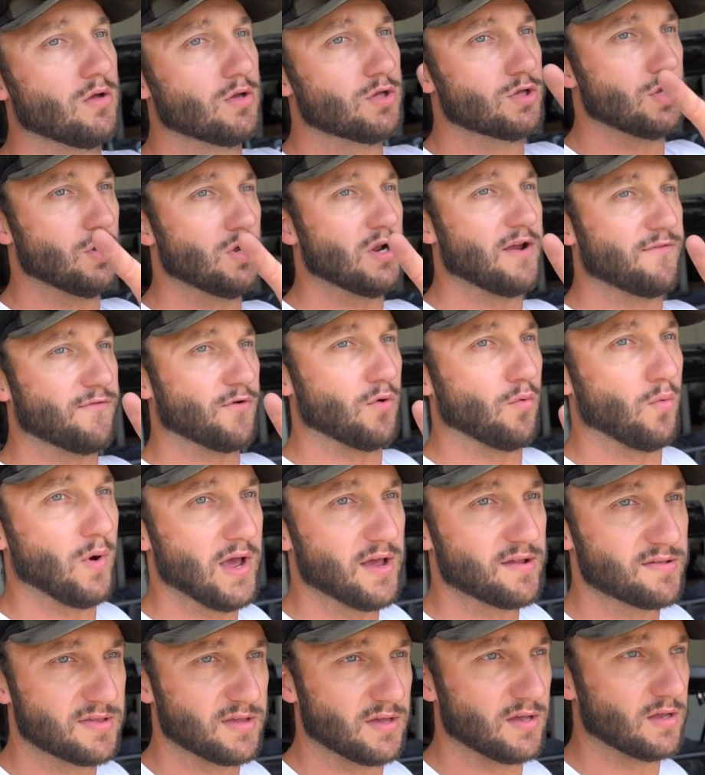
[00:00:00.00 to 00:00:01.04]
Two different
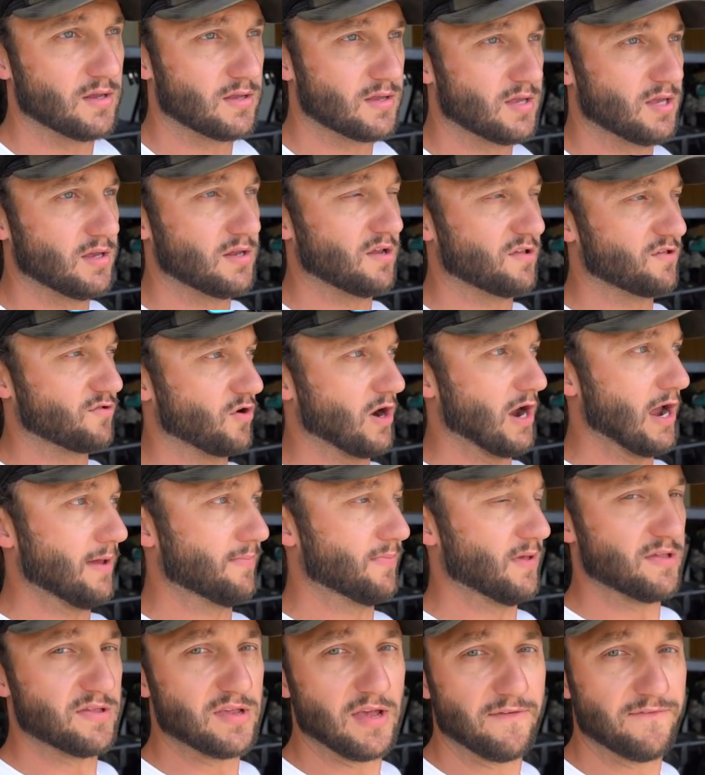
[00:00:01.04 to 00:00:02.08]
ways to describe
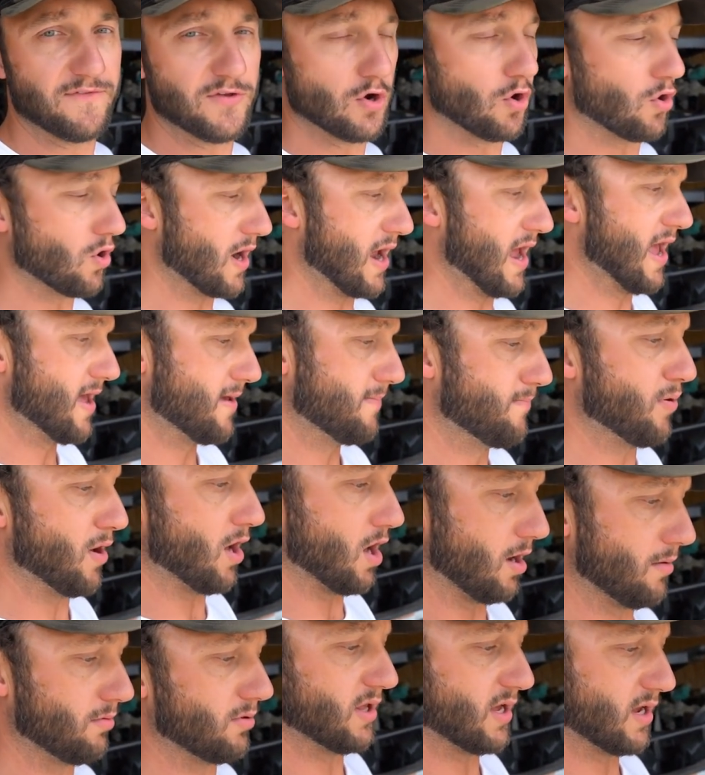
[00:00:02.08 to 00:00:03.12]
this. If you're a
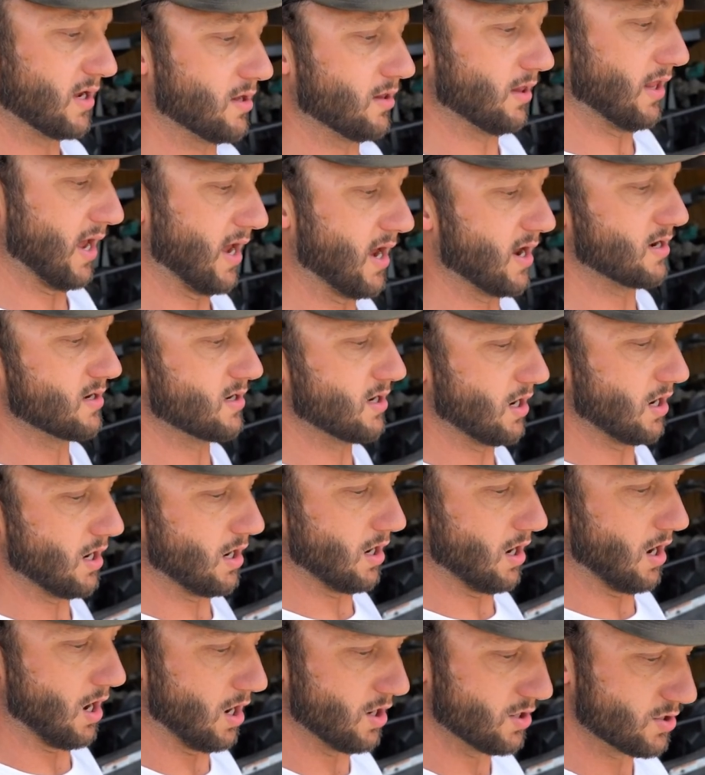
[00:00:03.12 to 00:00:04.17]
public land
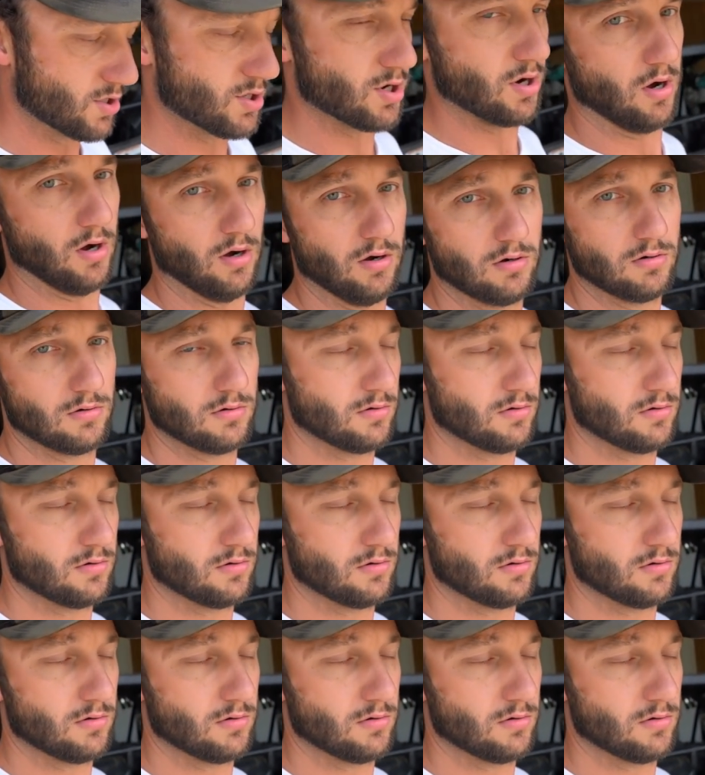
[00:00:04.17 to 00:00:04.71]
hunter,